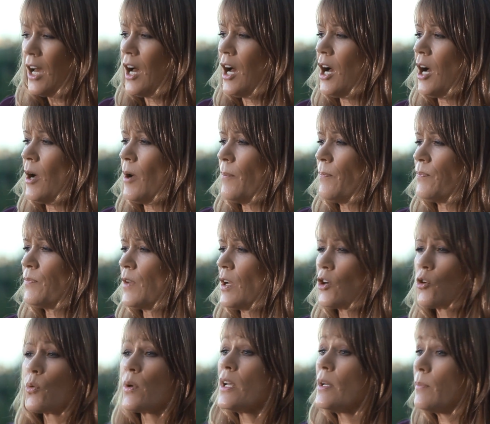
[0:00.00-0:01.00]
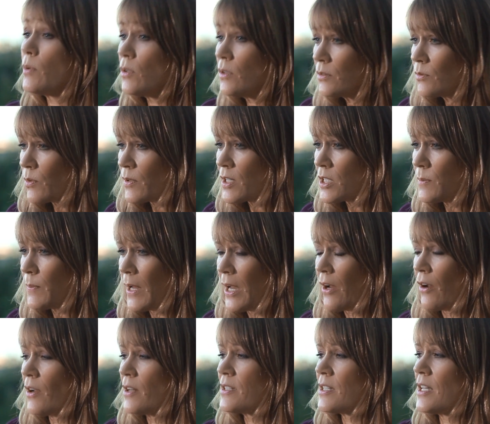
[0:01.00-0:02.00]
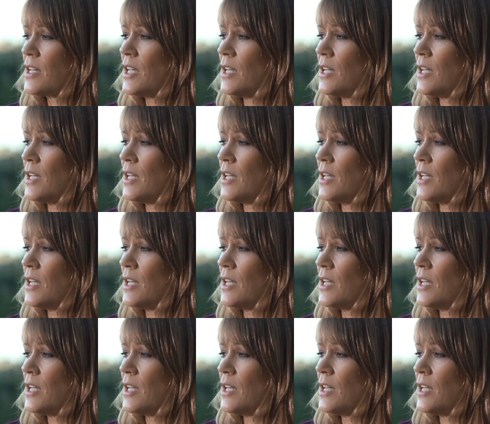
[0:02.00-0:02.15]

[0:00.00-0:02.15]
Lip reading: agreeable with his parents,